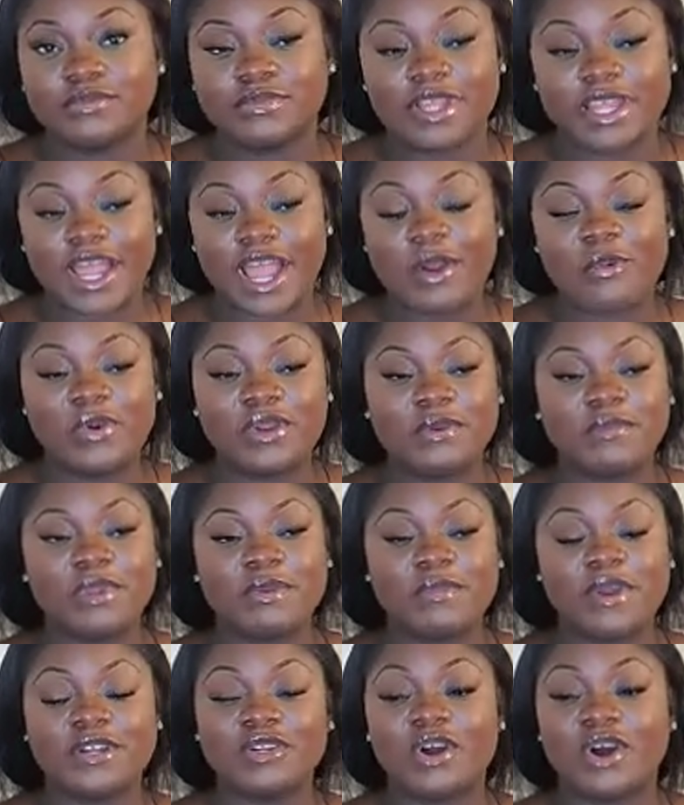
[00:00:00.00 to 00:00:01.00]
Like, I want to
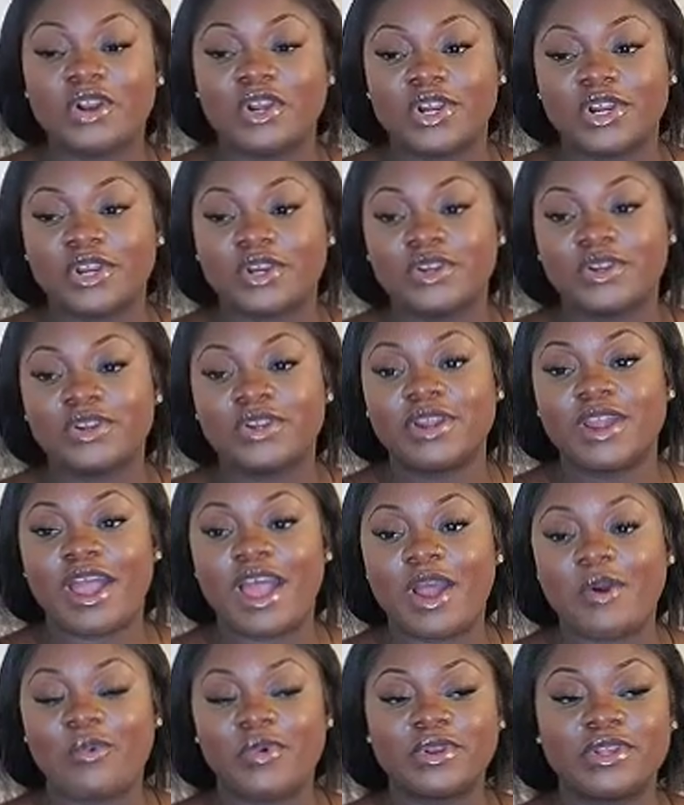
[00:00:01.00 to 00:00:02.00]
meet my daughter.
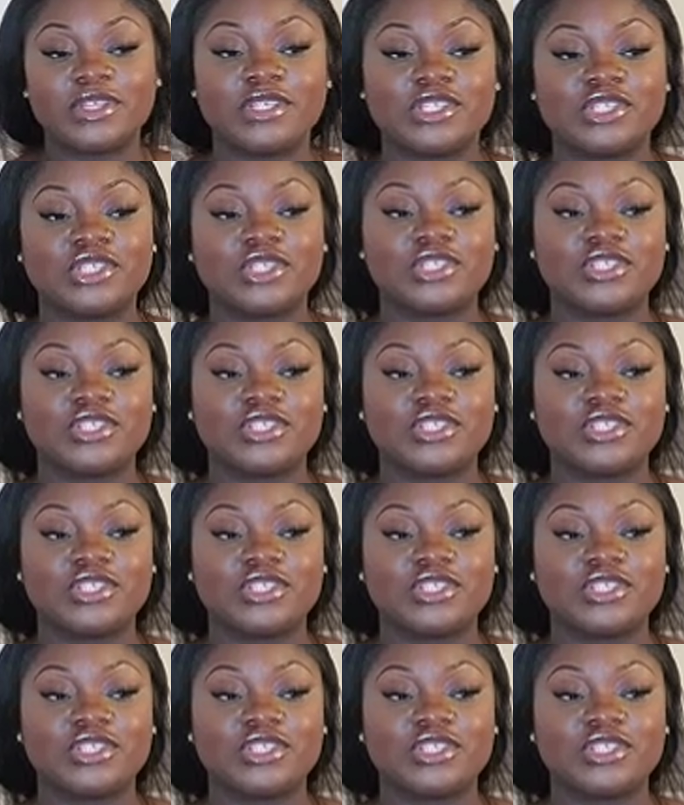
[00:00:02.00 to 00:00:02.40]
I want to